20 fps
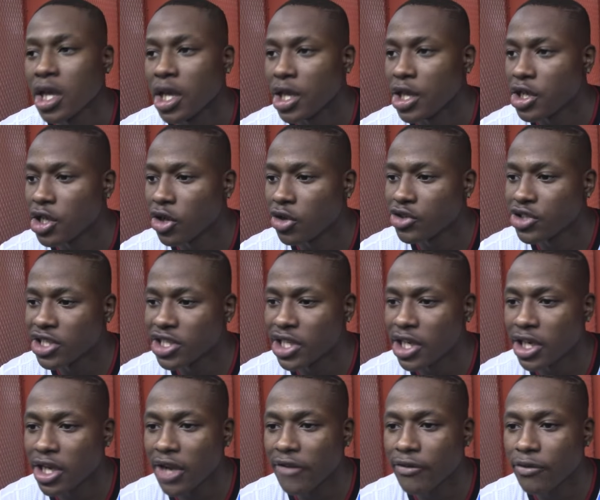And, you know, just
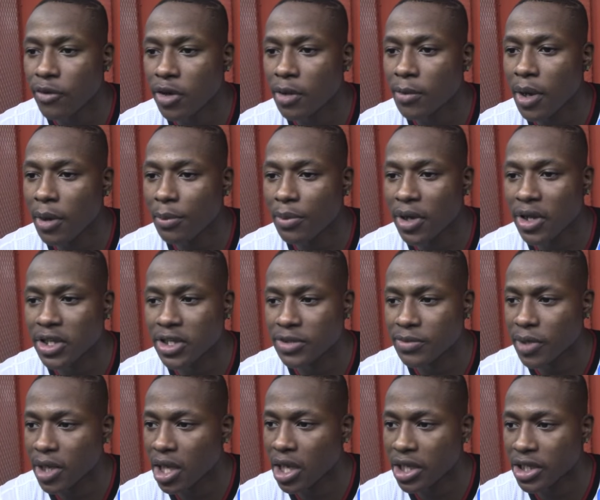hearing that from one of my brothers,
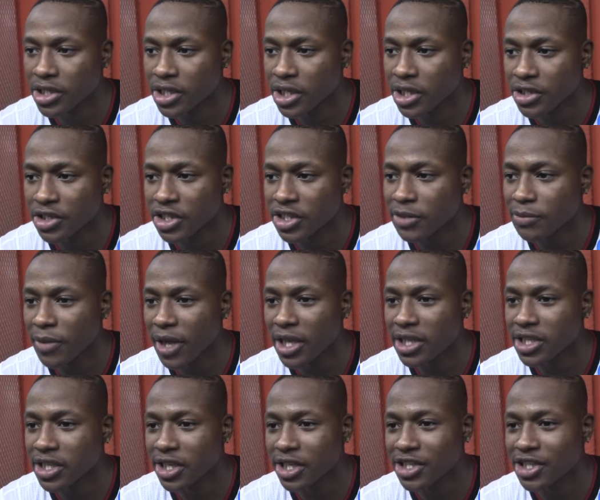man, is, is just
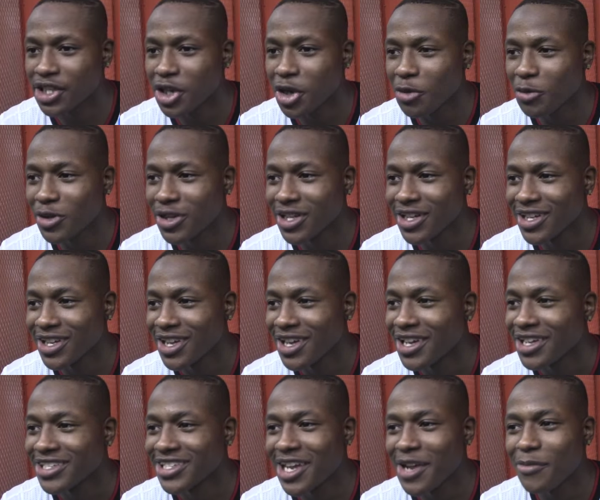amazing because he don't really
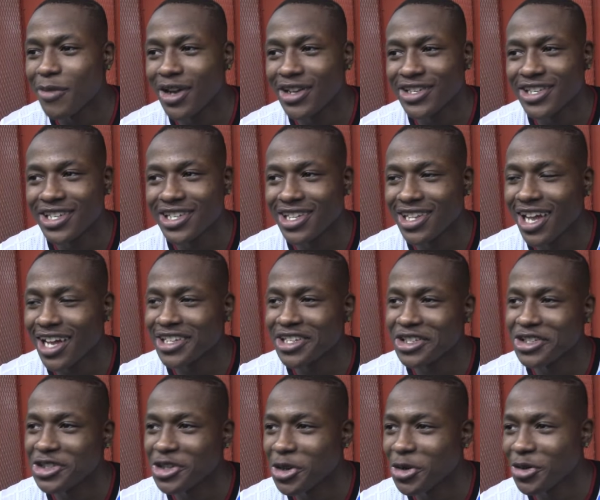say much. He like to
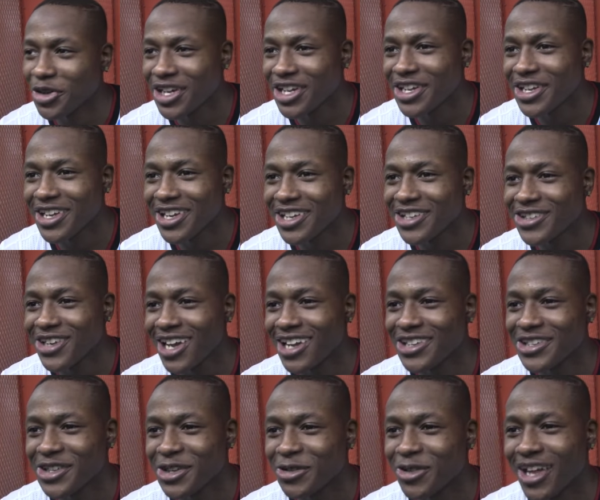joke. He he try to
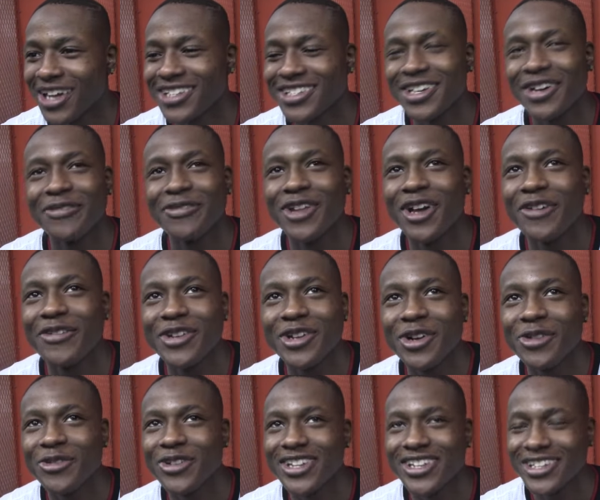show like tough love. He
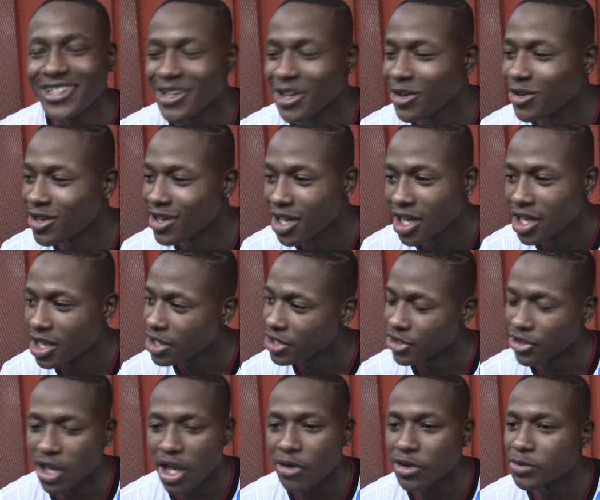don't really, you know.
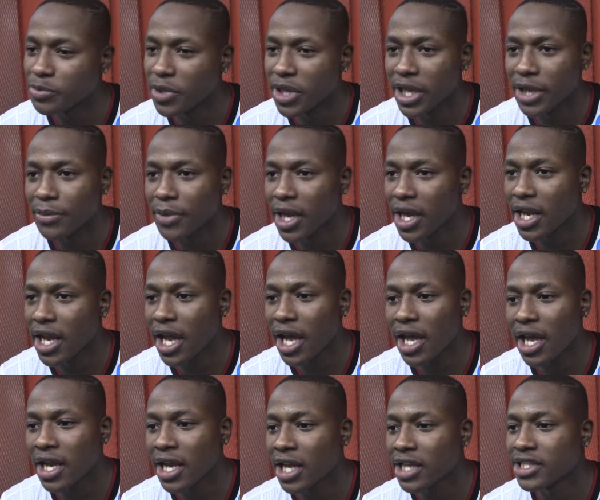So that was big, man.
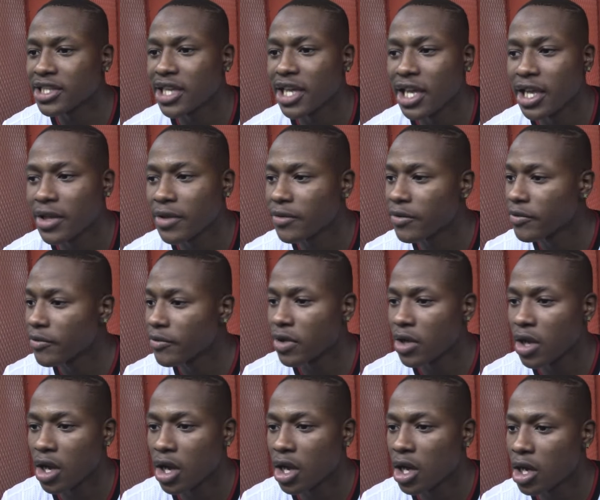I, and I said
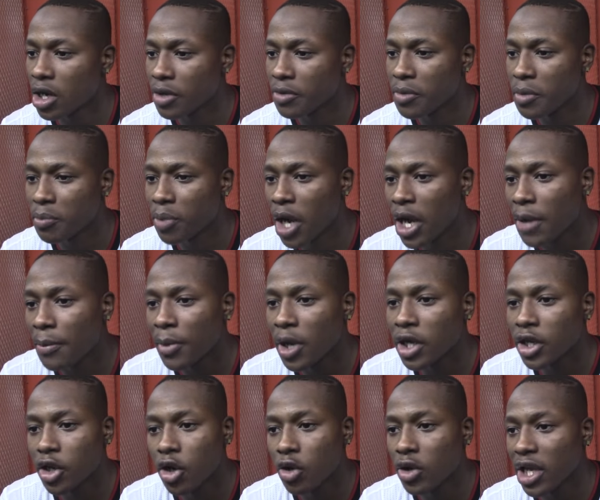uh, probably a
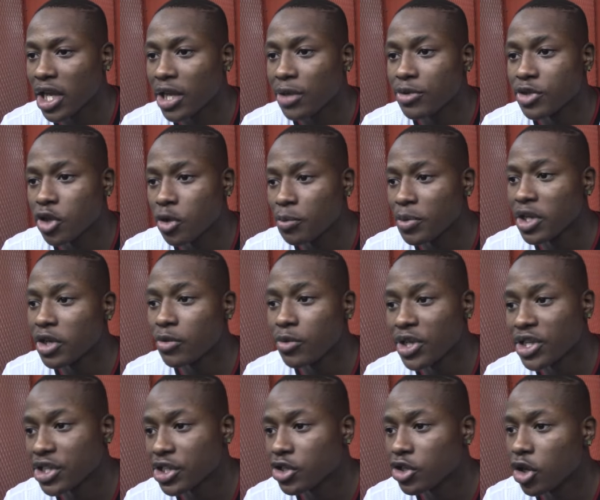month ago that he was going to be the
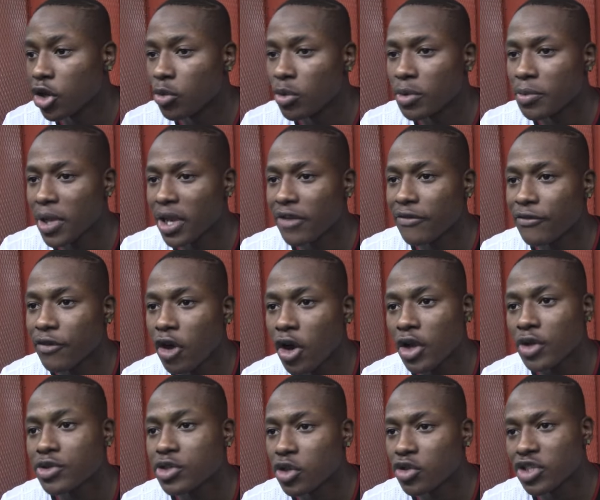reason, you know, we make it far.
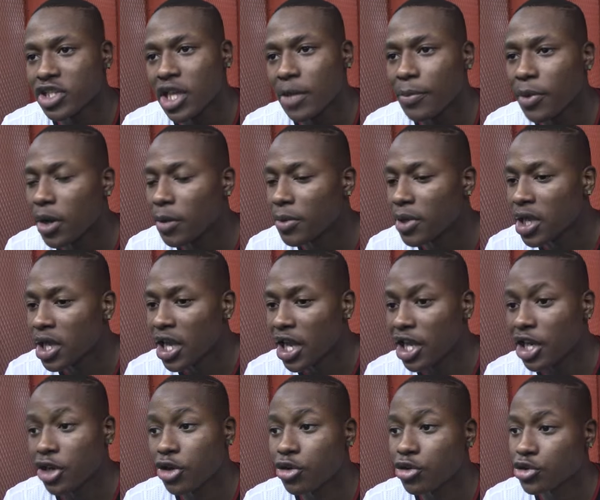He was going to step up
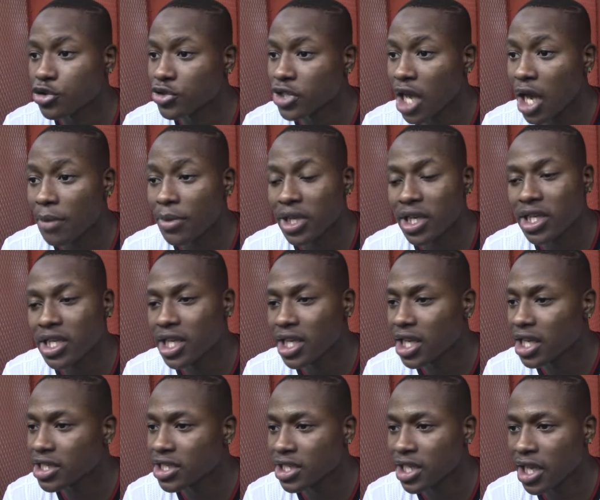in a crucial time, and he did
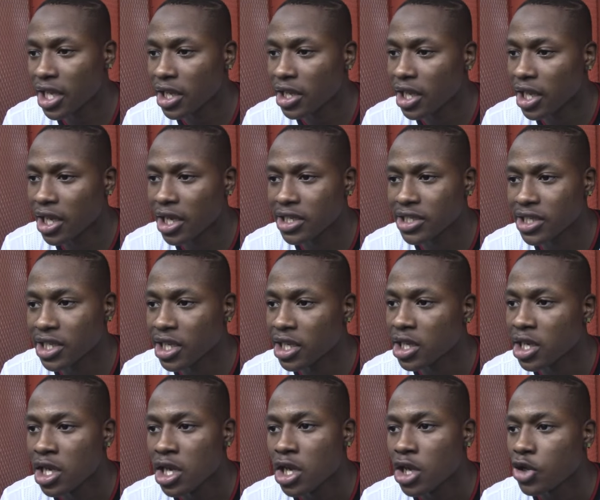that today. And like I said,
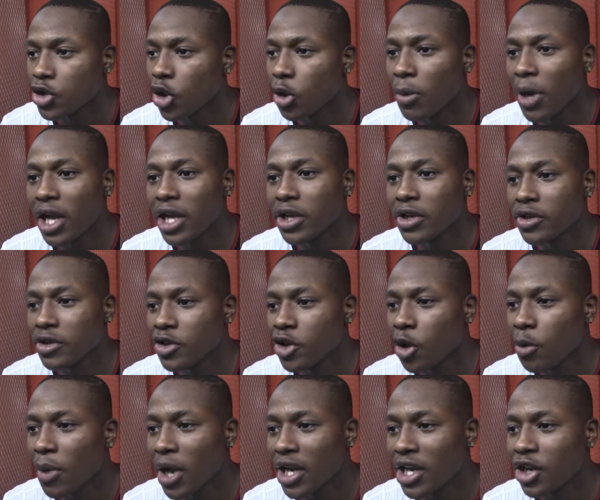nobody
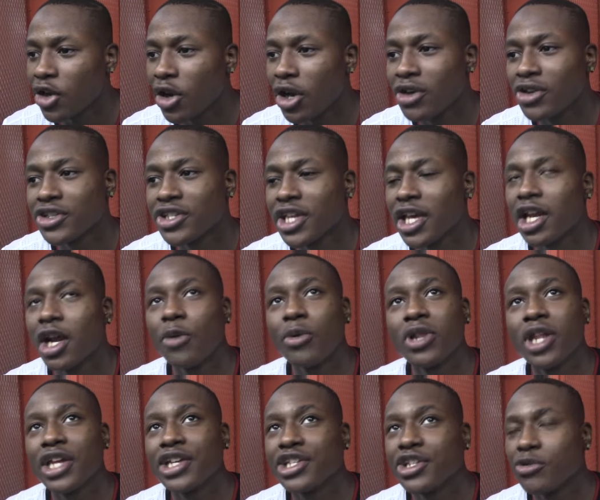nobody don't understand our
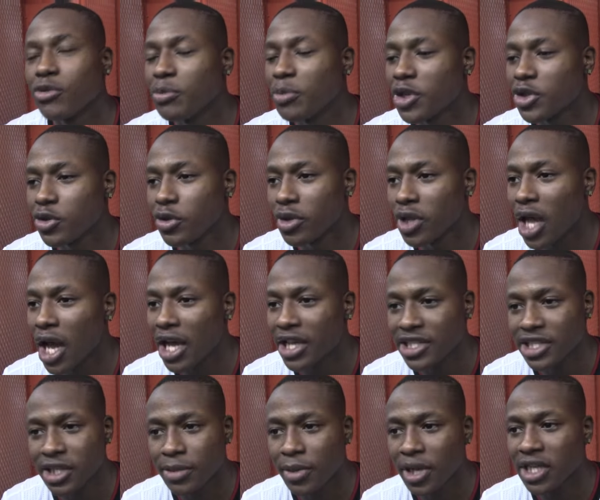relationship. We've been through a lot. I
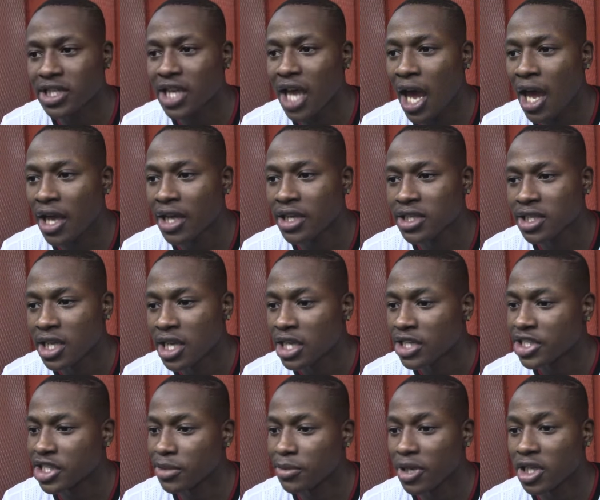seen him at his highest,
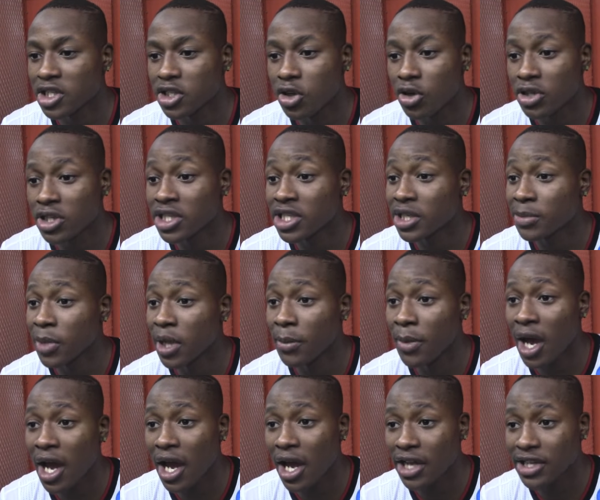seen him at his lowest. He seen me at
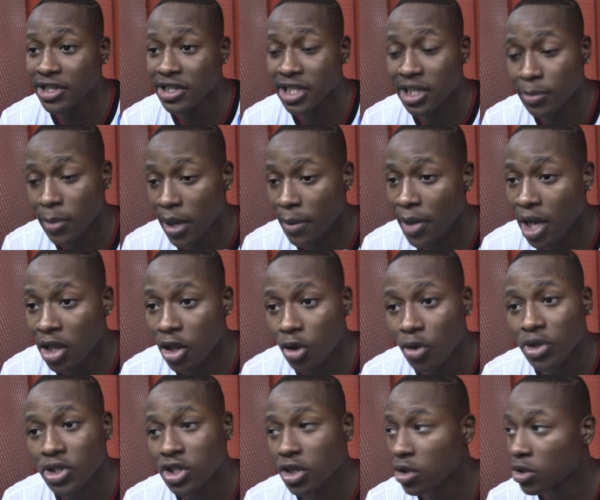my highest, he seen me at my
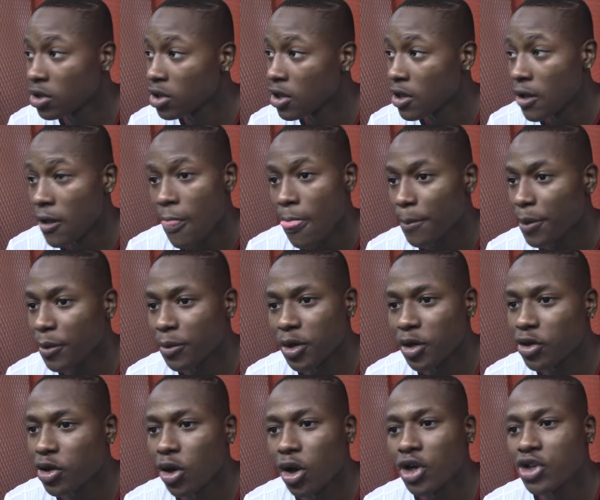lowest. So people
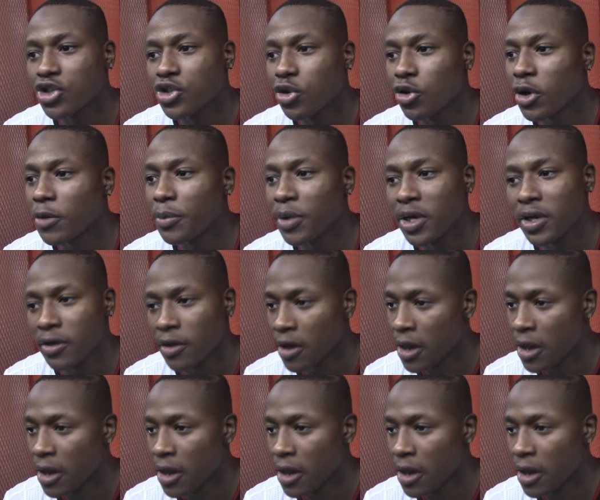don't know our story, but